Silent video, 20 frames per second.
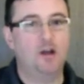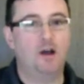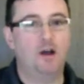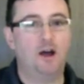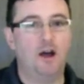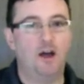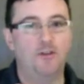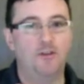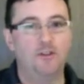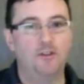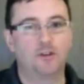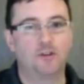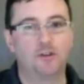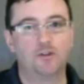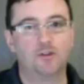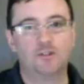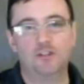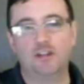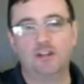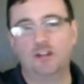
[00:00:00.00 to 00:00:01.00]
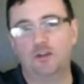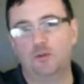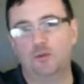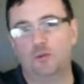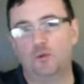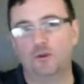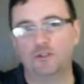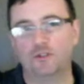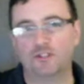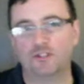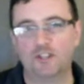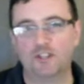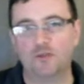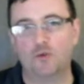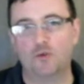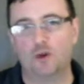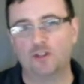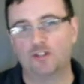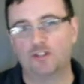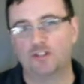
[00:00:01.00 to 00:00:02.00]
On the acoustic, we'll see
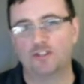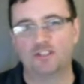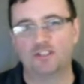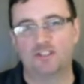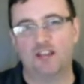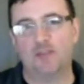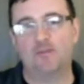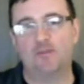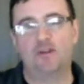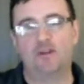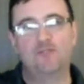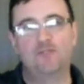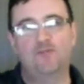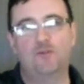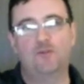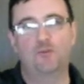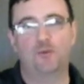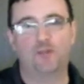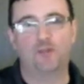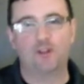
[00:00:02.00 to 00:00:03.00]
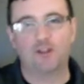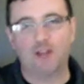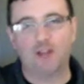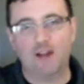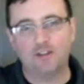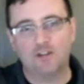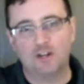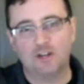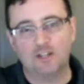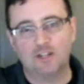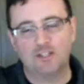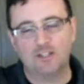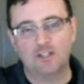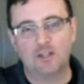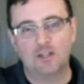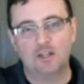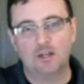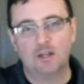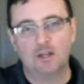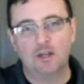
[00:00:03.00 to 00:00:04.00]
what's the same and different with the electrics,
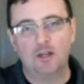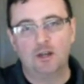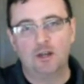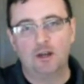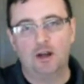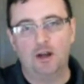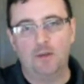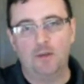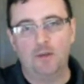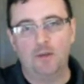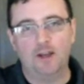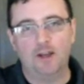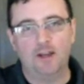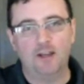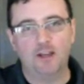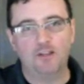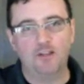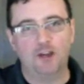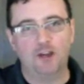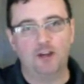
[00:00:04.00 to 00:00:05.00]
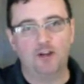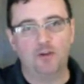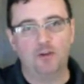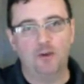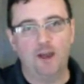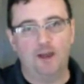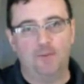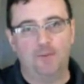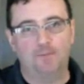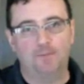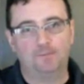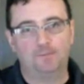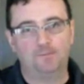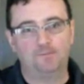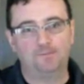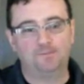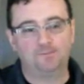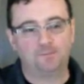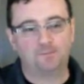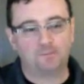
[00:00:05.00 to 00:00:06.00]
and get you on your way.
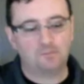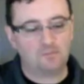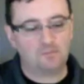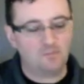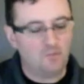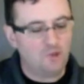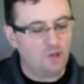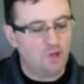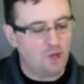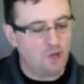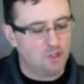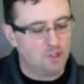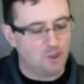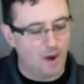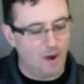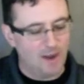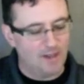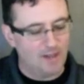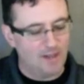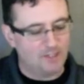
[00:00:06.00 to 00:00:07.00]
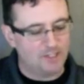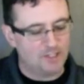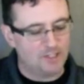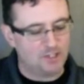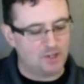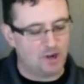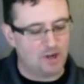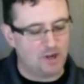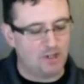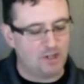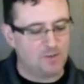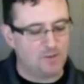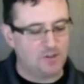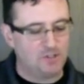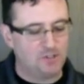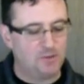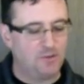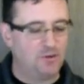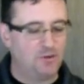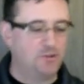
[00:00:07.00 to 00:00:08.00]
So I like to start,
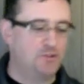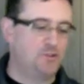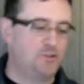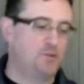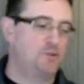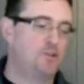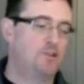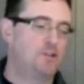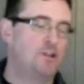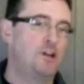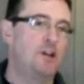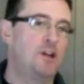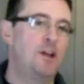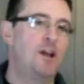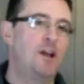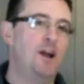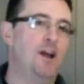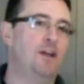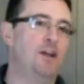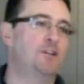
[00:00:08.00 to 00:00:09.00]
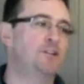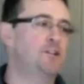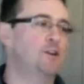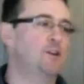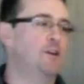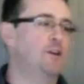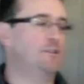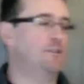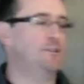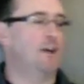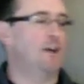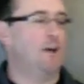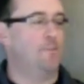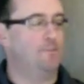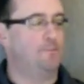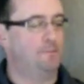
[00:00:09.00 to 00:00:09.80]
especially with new students, I like to start at the top.